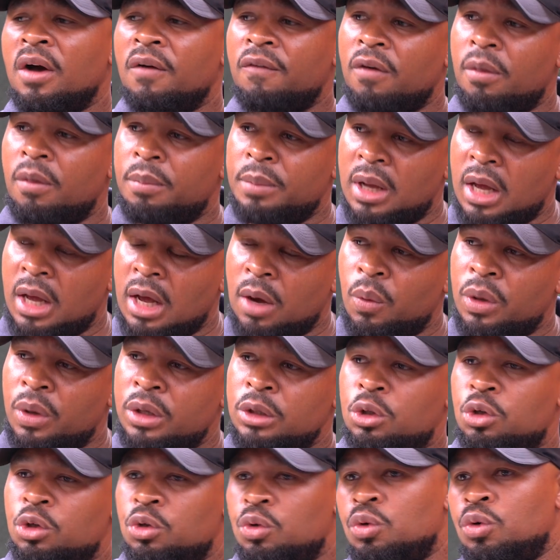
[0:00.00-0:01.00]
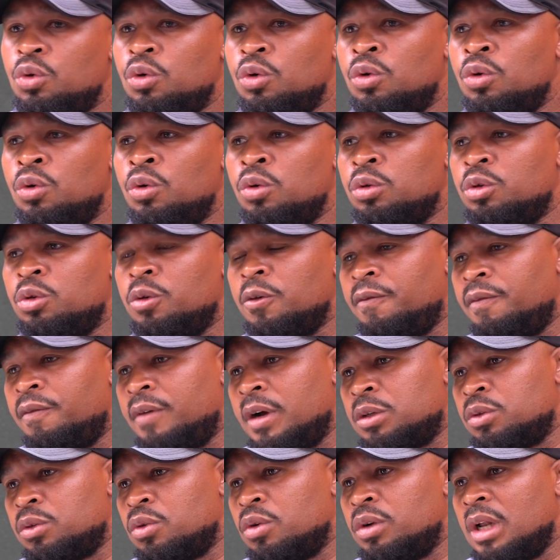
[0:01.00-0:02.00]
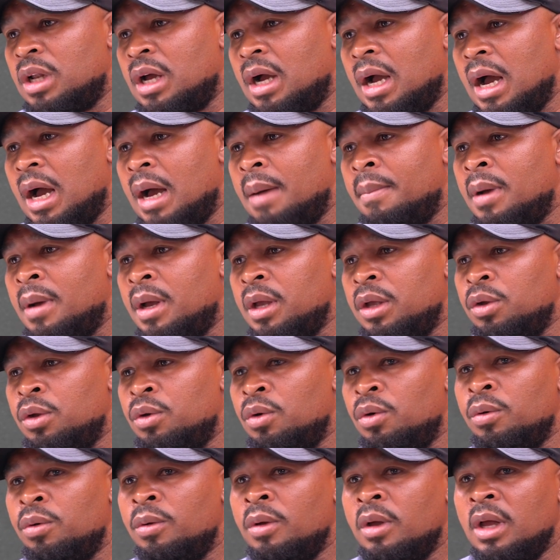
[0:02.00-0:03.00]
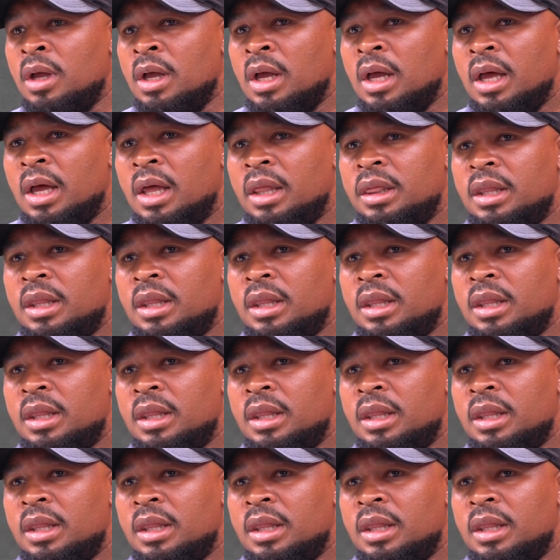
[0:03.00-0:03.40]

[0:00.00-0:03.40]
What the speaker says: From there, I went to Vasco Da Gama, you know.